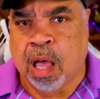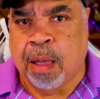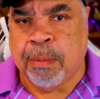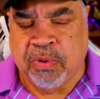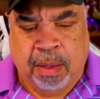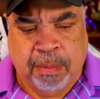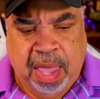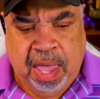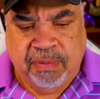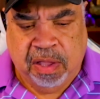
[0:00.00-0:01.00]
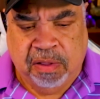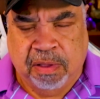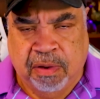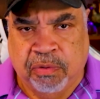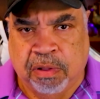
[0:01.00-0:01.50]
I'm having a
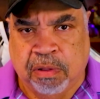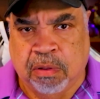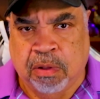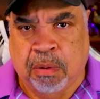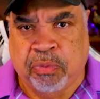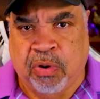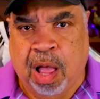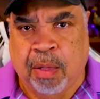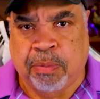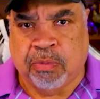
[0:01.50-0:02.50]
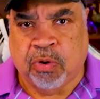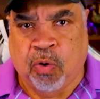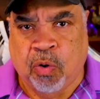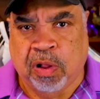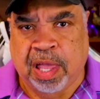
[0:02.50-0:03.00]
different, you know, problem
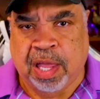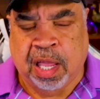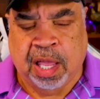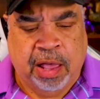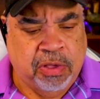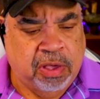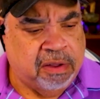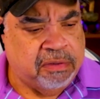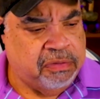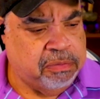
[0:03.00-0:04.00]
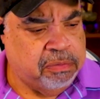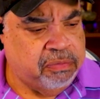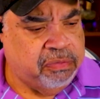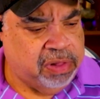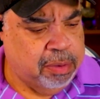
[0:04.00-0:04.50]
correlating how you can
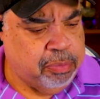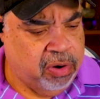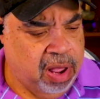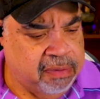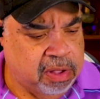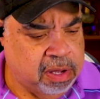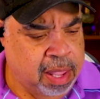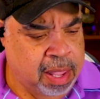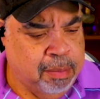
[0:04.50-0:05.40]
fly private,